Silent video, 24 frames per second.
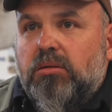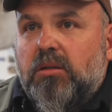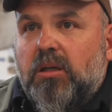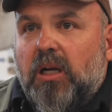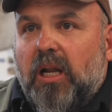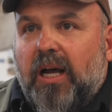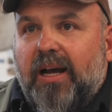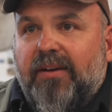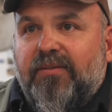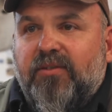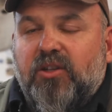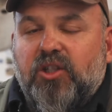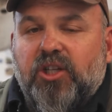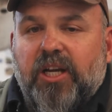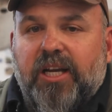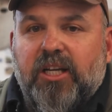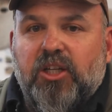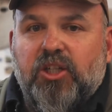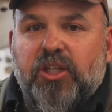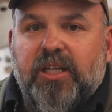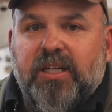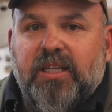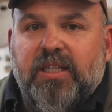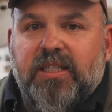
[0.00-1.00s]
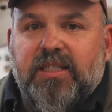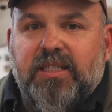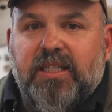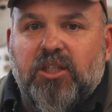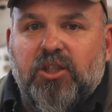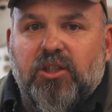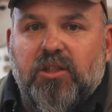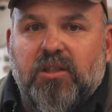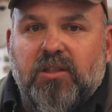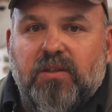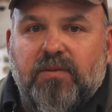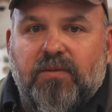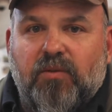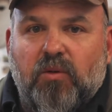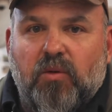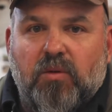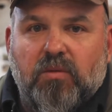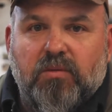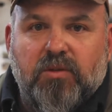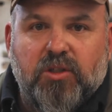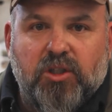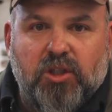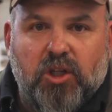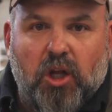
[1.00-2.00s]
life-changing decisions for
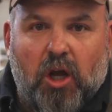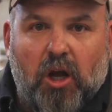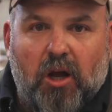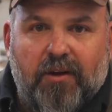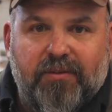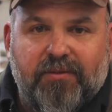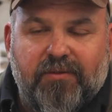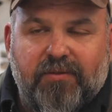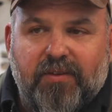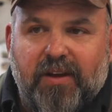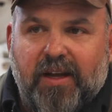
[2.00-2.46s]
staff